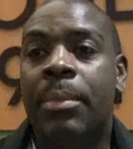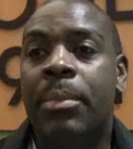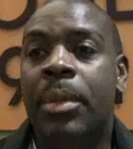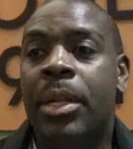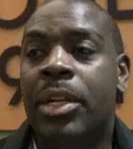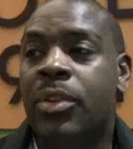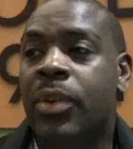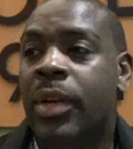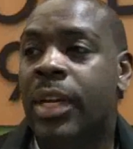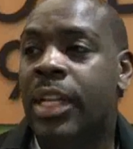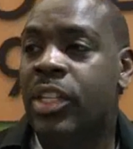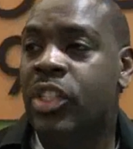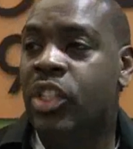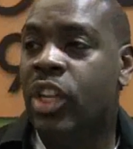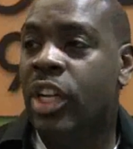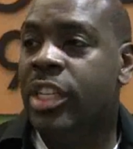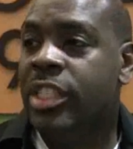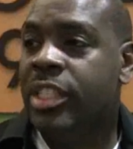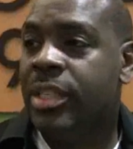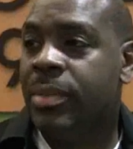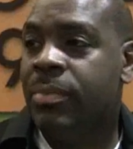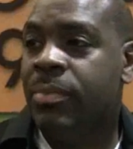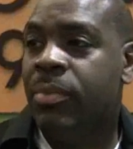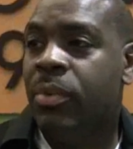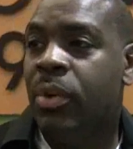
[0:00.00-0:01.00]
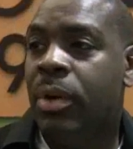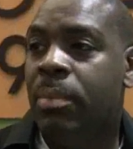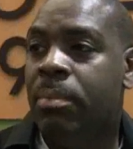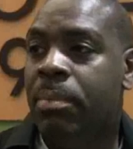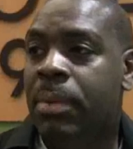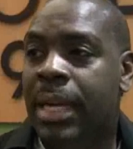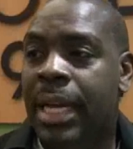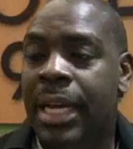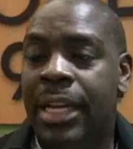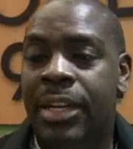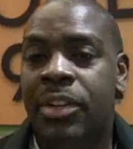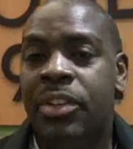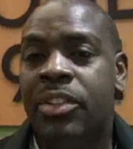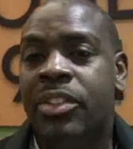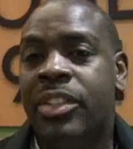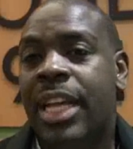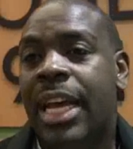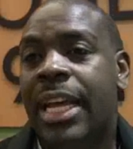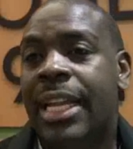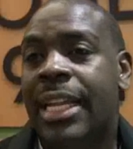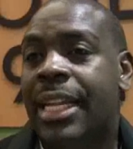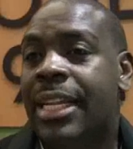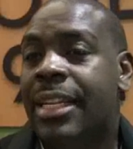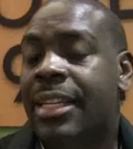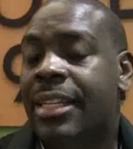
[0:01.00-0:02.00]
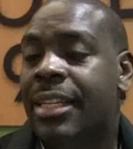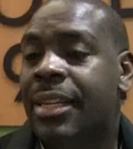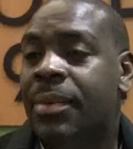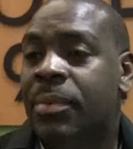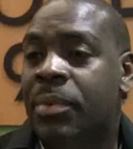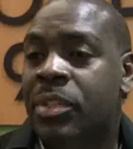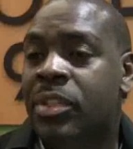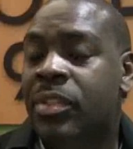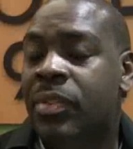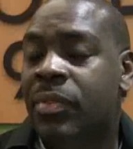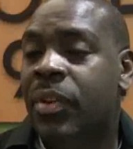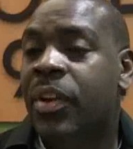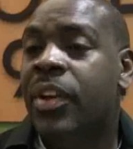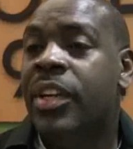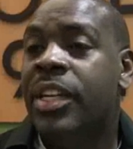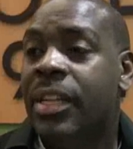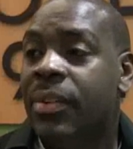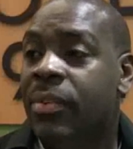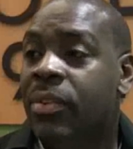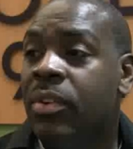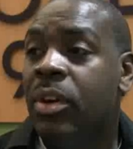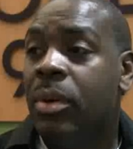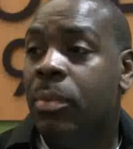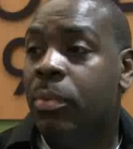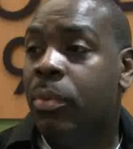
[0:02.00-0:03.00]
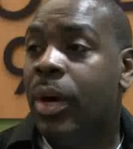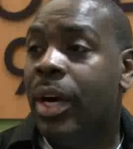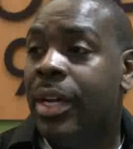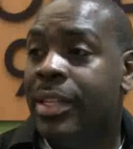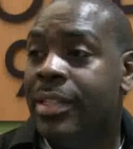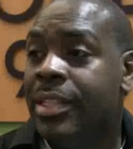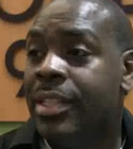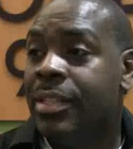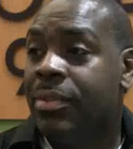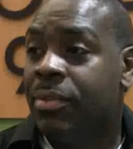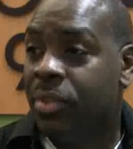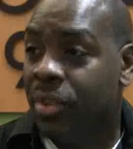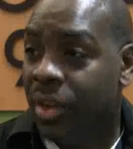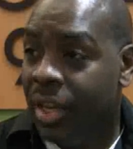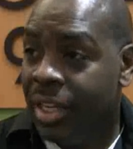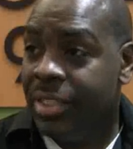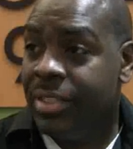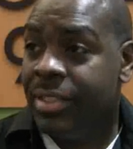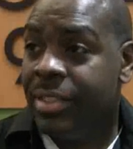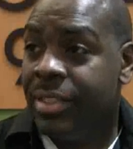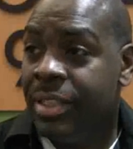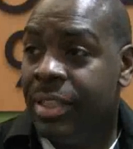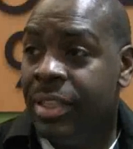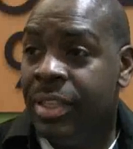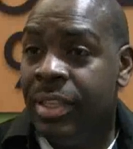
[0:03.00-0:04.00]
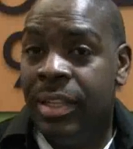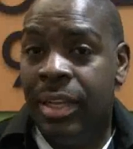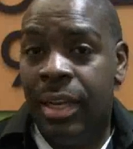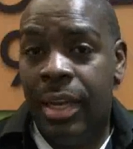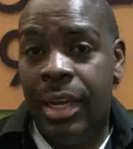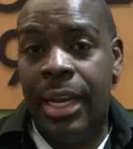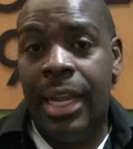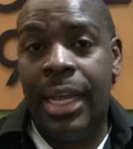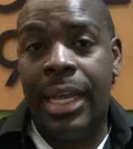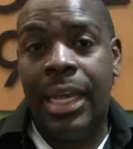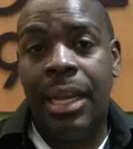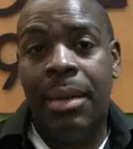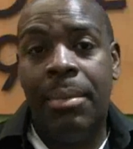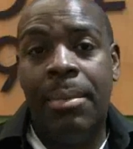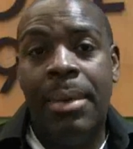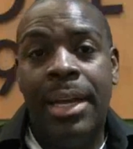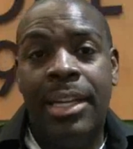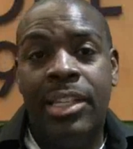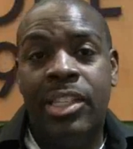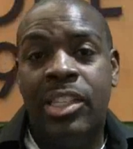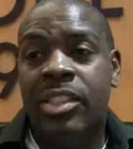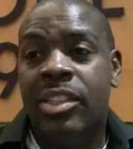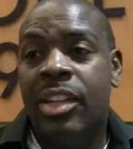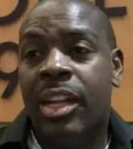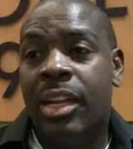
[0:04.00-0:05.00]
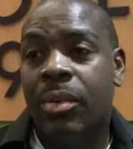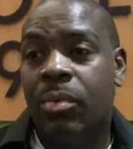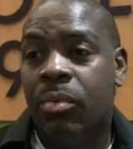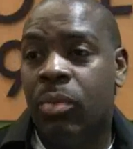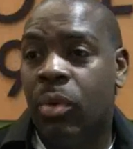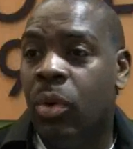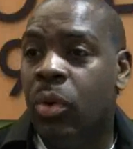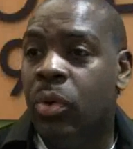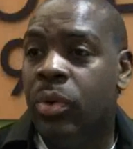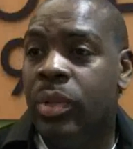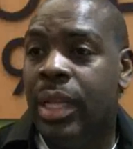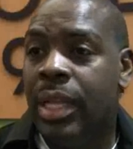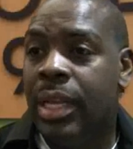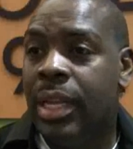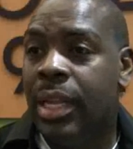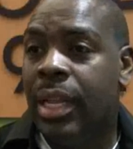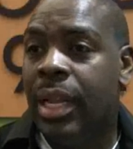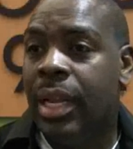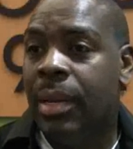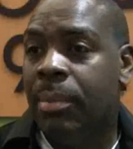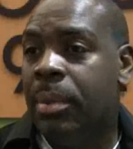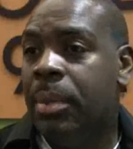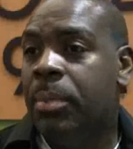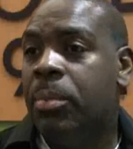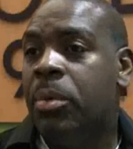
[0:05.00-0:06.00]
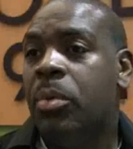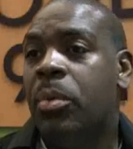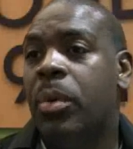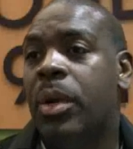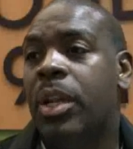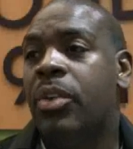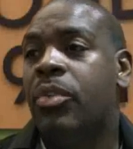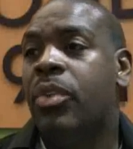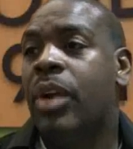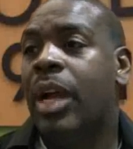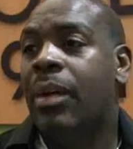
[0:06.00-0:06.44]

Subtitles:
I'm not trying to judge them for it, but I understand that it was a very difficult process for us, and I can imagine it's not a road that a lot of people would want